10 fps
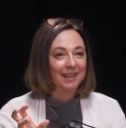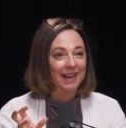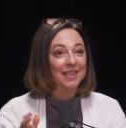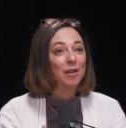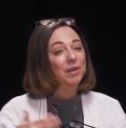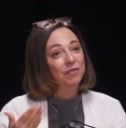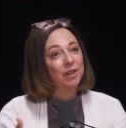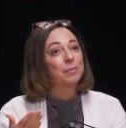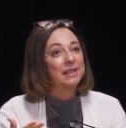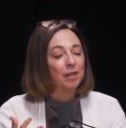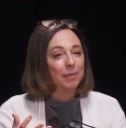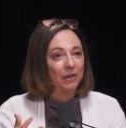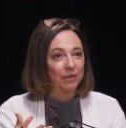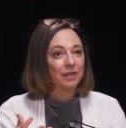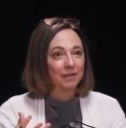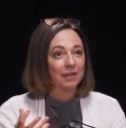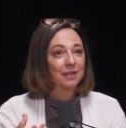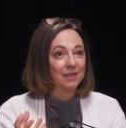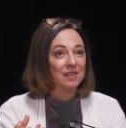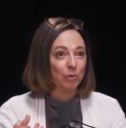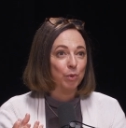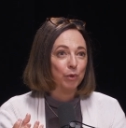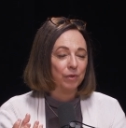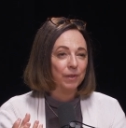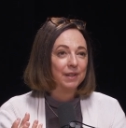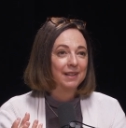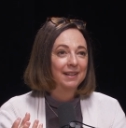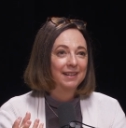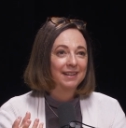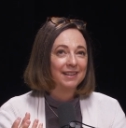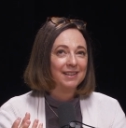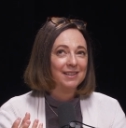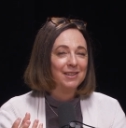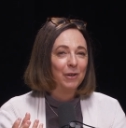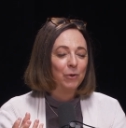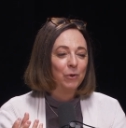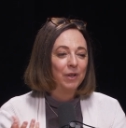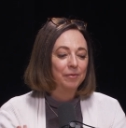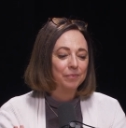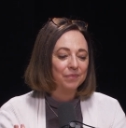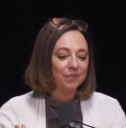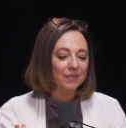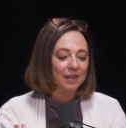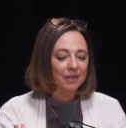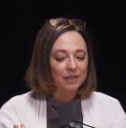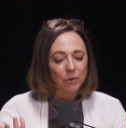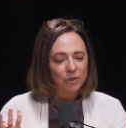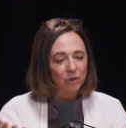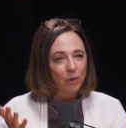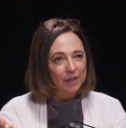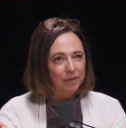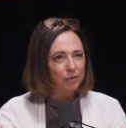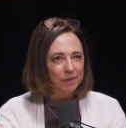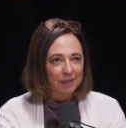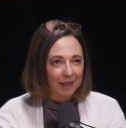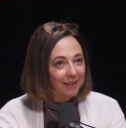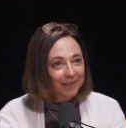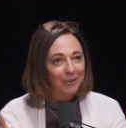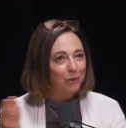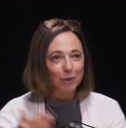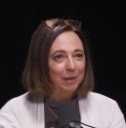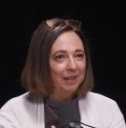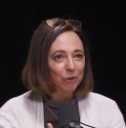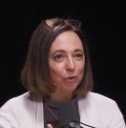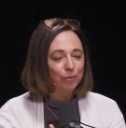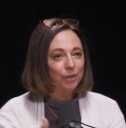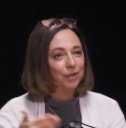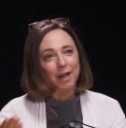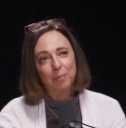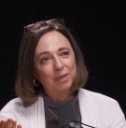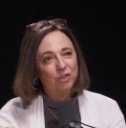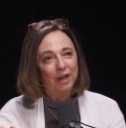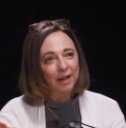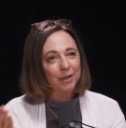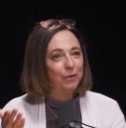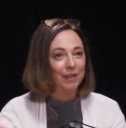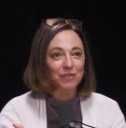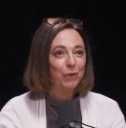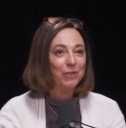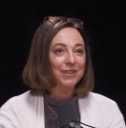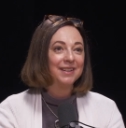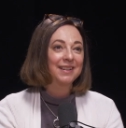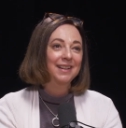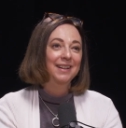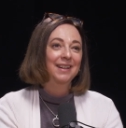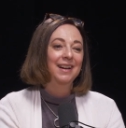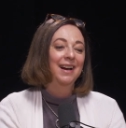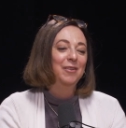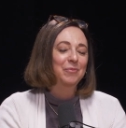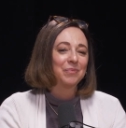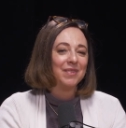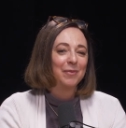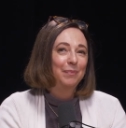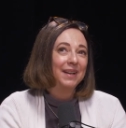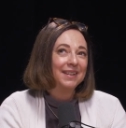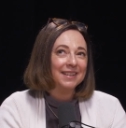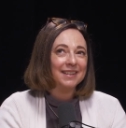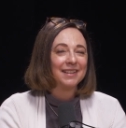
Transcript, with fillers: and then be very upset about the, the disapproval. Mm-hmm. So, um, so it's a quite different state. Like you could be an introvert right. and not be shy, or vice versa. Um, but